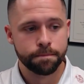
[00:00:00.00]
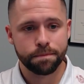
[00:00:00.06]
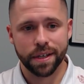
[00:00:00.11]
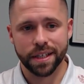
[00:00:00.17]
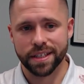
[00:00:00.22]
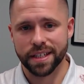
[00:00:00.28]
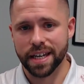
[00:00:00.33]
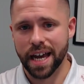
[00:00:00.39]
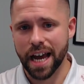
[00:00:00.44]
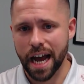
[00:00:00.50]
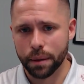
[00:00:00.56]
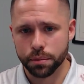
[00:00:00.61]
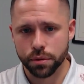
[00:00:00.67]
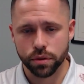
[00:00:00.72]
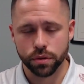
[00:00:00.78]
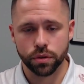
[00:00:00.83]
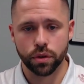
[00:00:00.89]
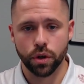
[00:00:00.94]
It's an
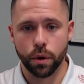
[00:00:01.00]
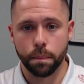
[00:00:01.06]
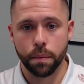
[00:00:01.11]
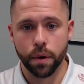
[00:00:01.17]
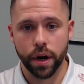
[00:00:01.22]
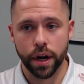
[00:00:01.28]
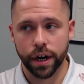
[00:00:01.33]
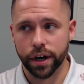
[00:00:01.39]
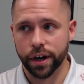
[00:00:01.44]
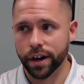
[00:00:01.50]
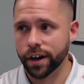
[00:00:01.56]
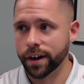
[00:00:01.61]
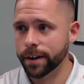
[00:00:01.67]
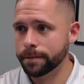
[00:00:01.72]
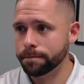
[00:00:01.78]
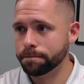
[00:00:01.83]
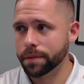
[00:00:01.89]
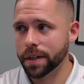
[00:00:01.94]
absolute no-brainer.
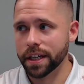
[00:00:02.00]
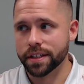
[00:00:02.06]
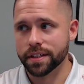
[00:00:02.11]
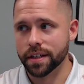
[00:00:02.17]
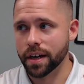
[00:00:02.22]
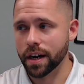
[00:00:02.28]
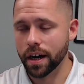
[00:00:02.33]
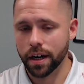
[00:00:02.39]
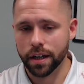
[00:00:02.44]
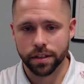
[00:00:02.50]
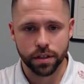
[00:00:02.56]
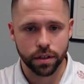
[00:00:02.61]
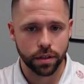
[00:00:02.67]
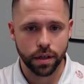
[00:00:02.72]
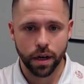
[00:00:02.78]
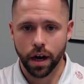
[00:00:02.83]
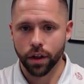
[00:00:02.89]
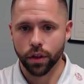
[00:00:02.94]
It's an
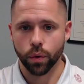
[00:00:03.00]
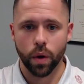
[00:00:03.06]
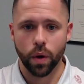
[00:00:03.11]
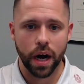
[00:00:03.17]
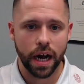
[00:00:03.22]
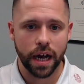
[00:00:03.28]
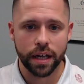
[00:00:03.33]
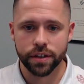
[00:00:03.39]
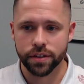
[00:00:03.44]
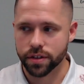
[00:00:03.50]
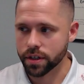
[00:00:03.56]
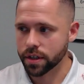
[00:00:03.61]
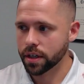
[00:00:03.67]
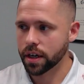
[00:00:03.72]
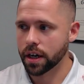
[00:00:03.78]
otherwise